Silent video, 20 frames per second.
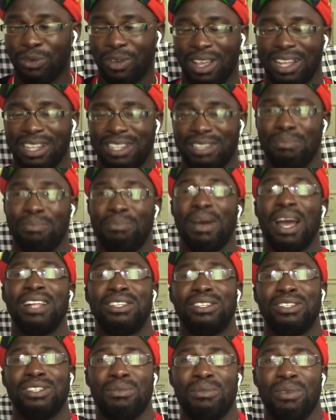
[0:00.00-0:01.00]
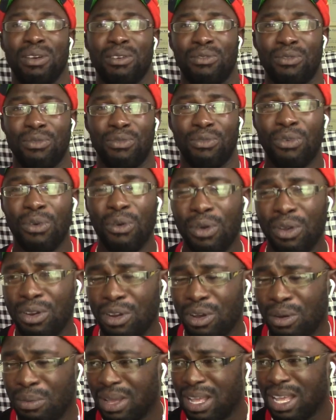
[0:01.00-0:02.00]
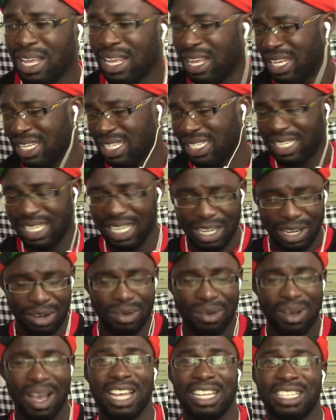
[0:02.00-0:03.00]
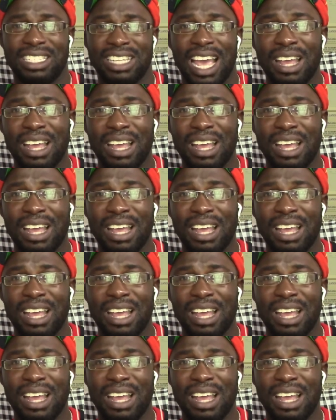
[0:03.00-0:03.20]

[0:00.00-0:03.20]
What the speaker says: getting bad stomach, throwing up, skin rash.